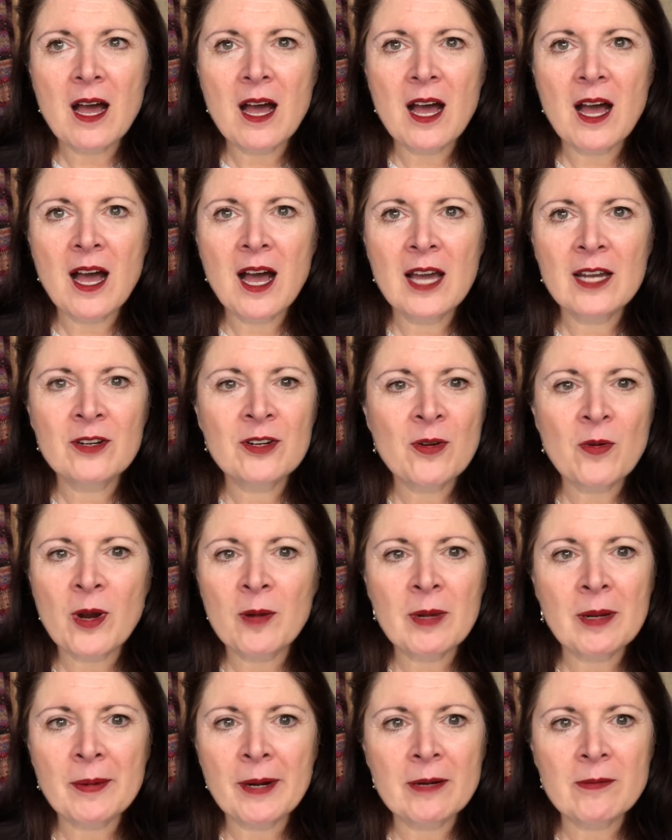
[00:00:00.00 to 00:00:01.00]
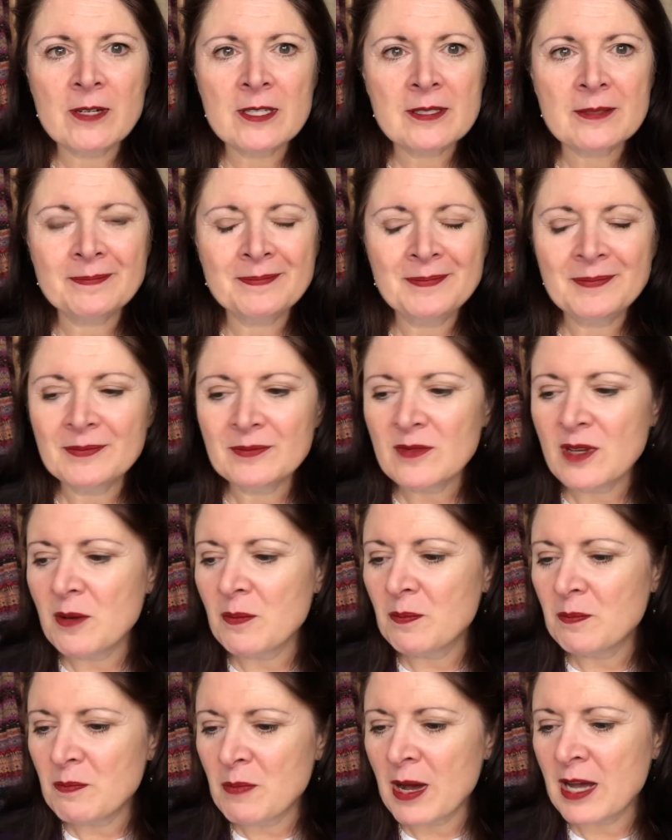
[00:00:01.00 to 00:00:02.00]
uh, I don't know where my brain was.
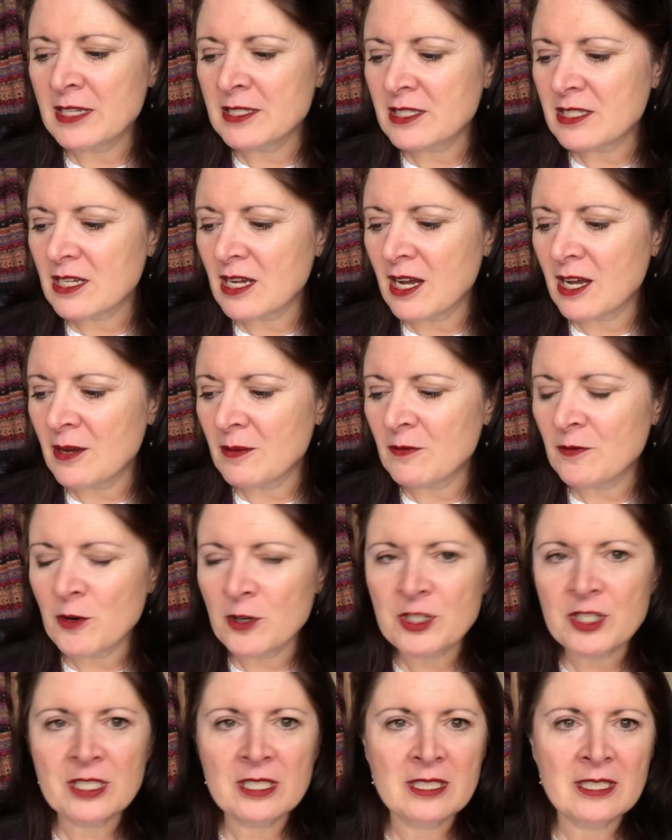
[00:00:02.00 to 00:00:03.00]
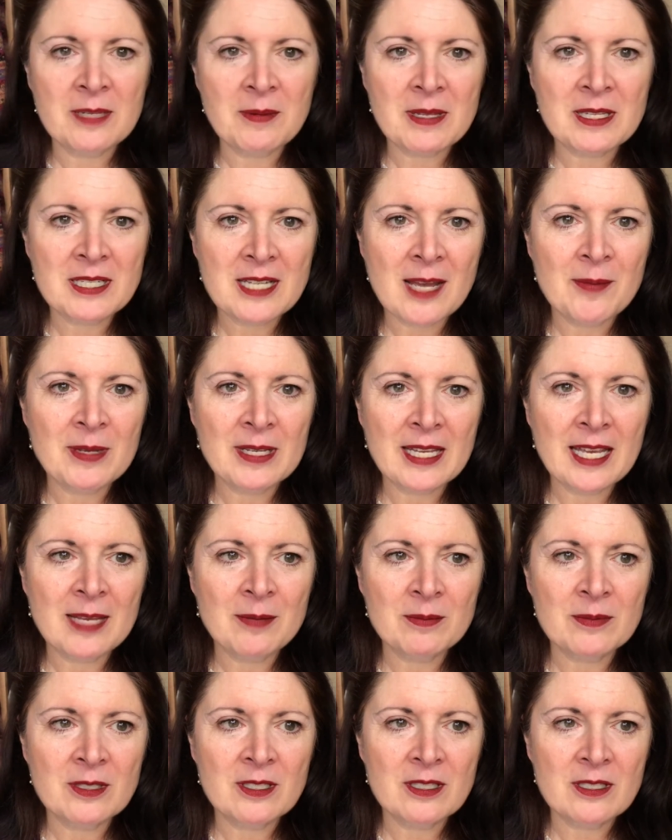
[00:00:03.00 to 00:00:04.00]
But um, fortunately, by the time it
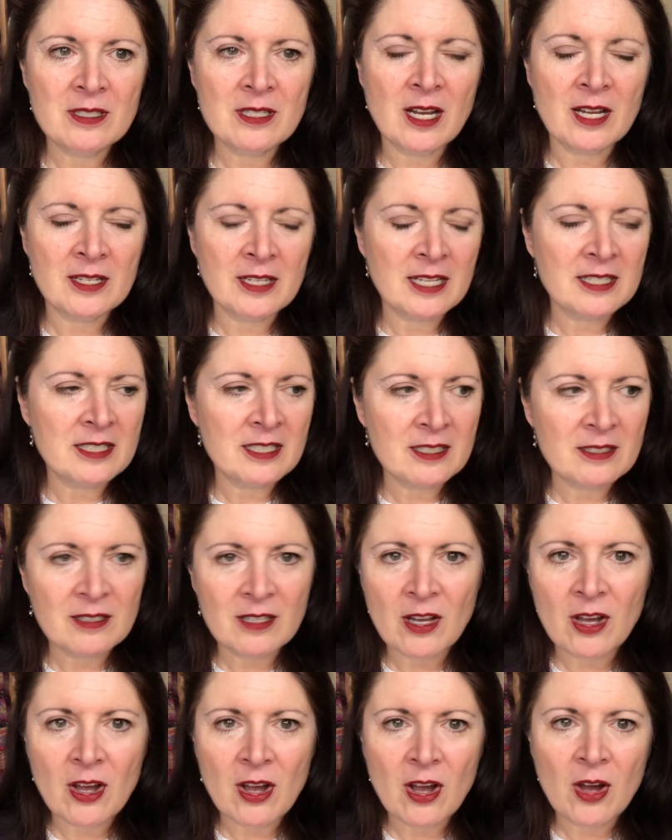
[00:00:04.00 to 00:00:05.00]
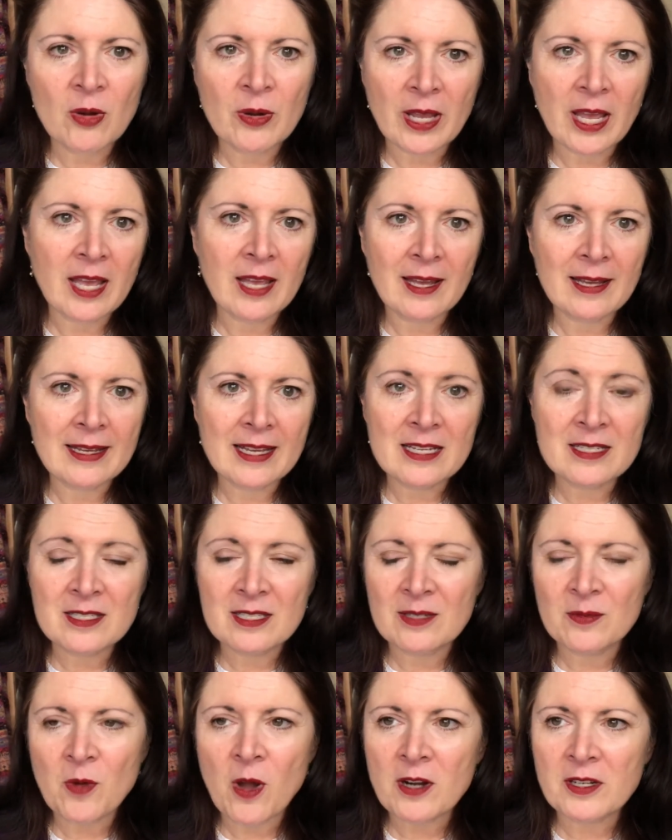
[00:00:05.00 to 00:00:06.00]
came done, I did okay, I
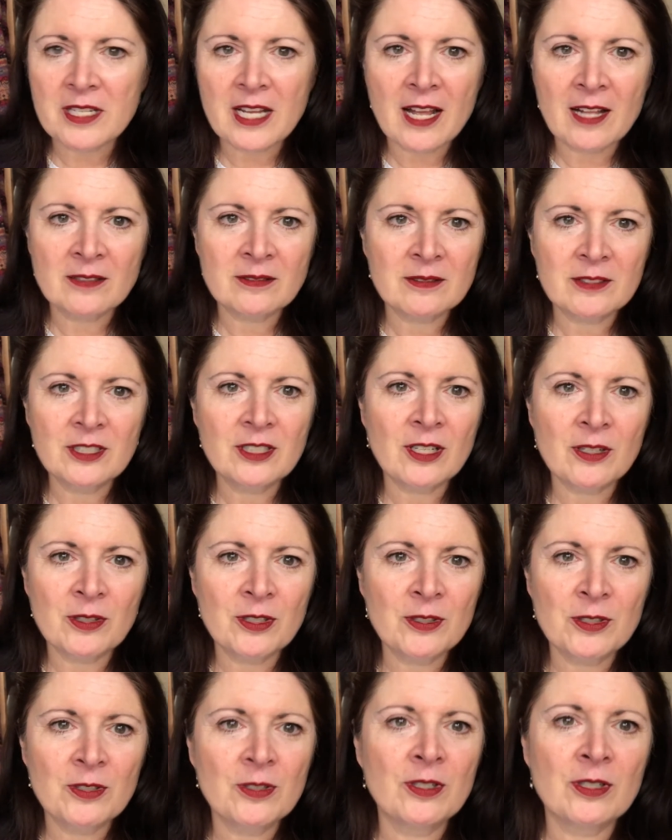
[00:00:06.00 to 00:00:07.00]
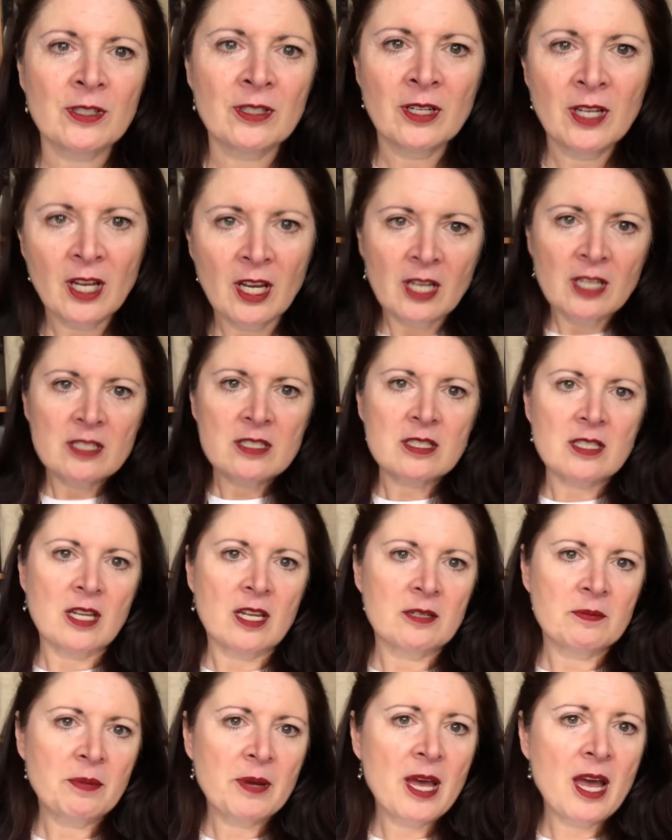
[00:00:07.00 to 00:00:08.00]
guess, walk down, you know, you do your
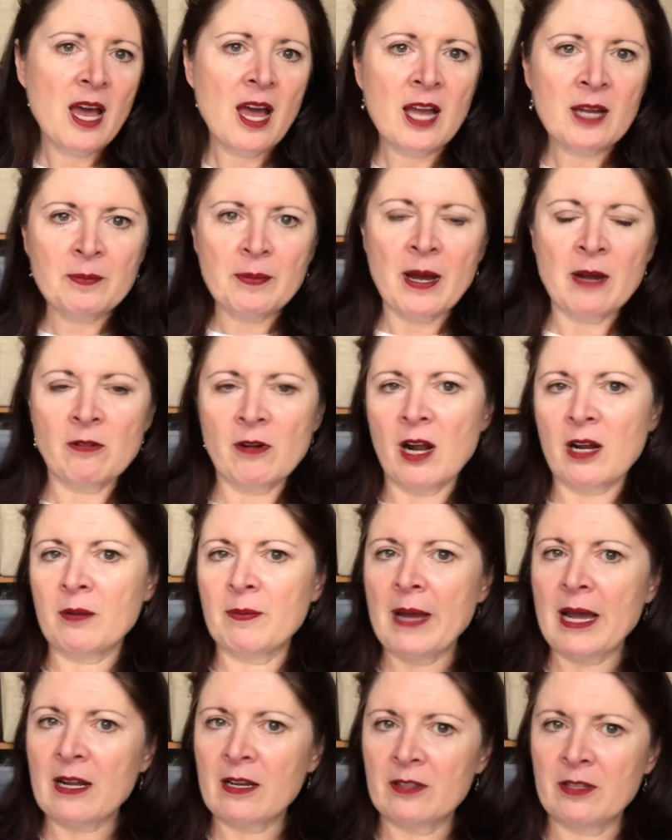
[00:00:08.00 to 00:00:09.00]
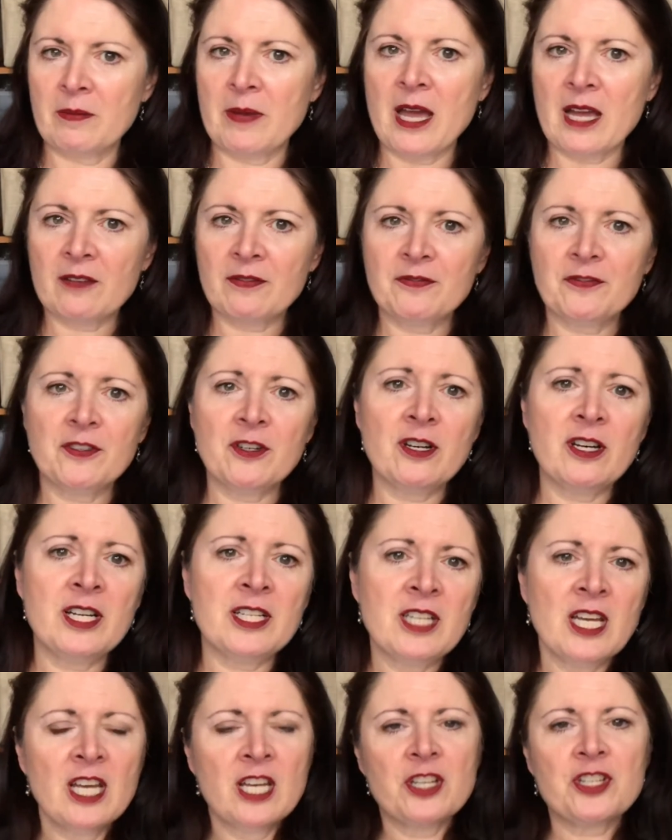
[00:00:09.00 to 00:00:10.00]
stand back, but rock back on the back
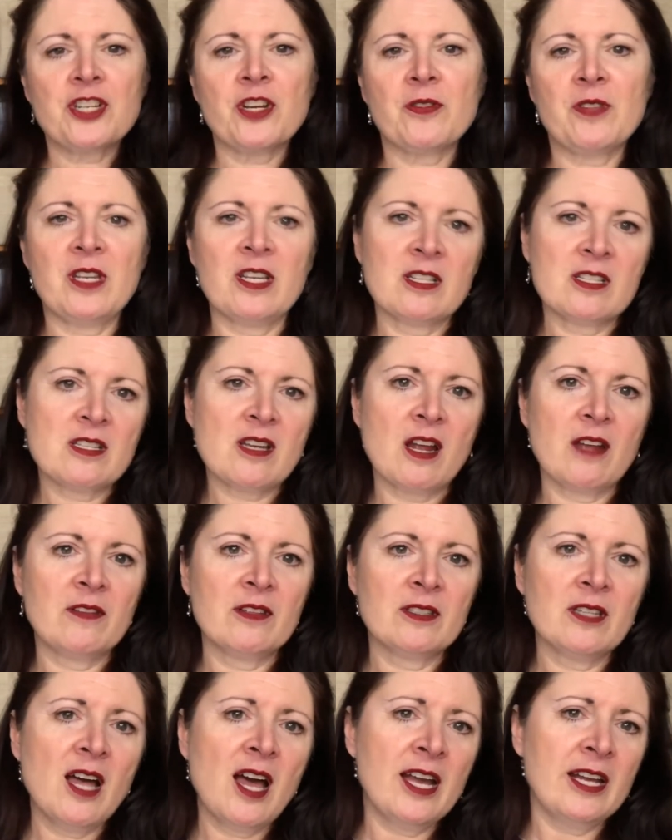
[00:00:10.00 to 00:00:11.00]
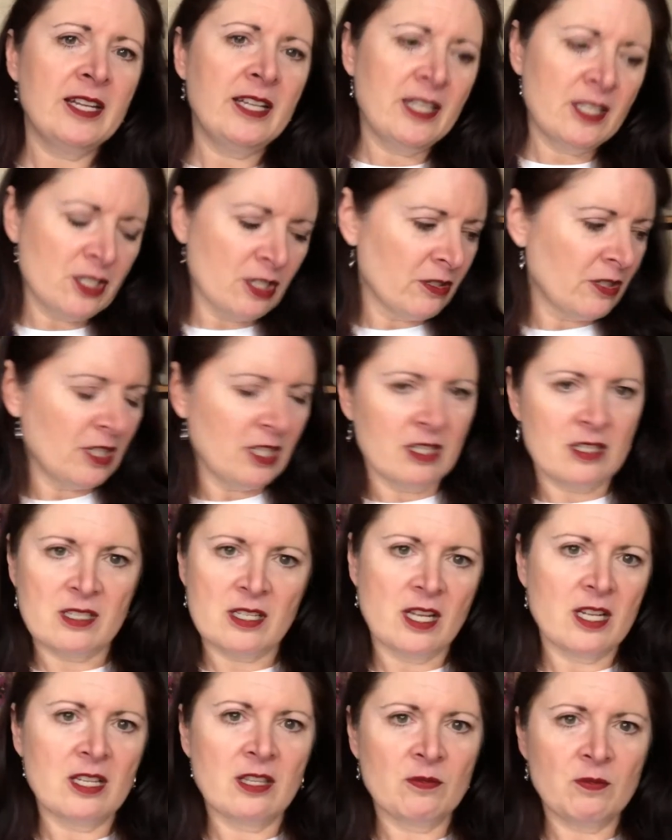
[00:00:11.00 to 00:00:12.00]
foot, show the inside of the lining, show the
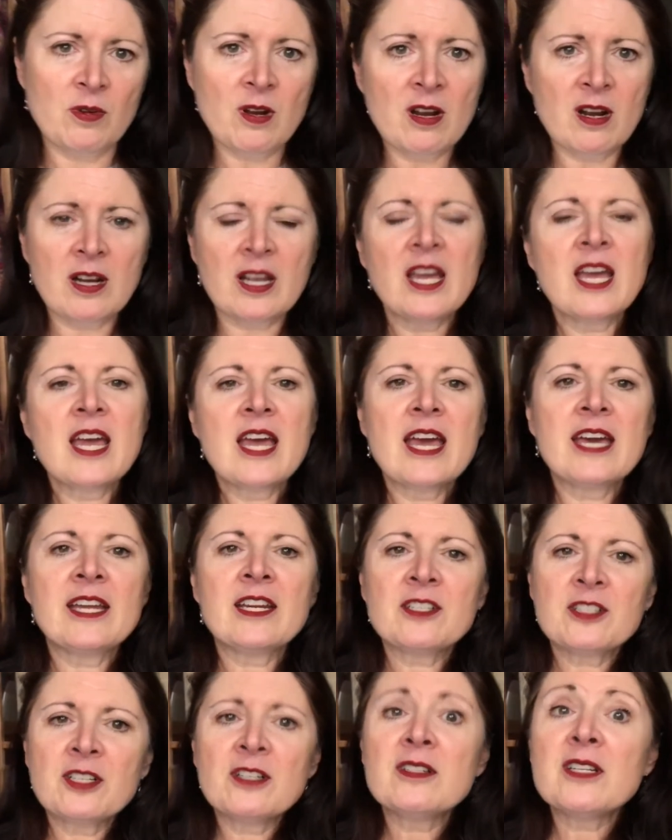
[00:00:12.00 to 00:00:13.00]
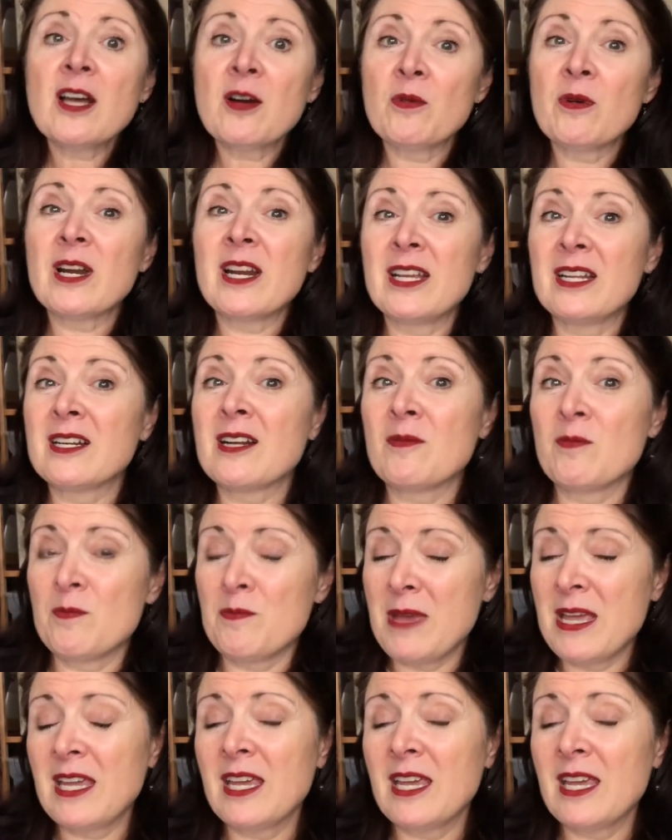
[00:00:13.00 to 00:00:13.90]
inside of the work. And it turned out what I ended up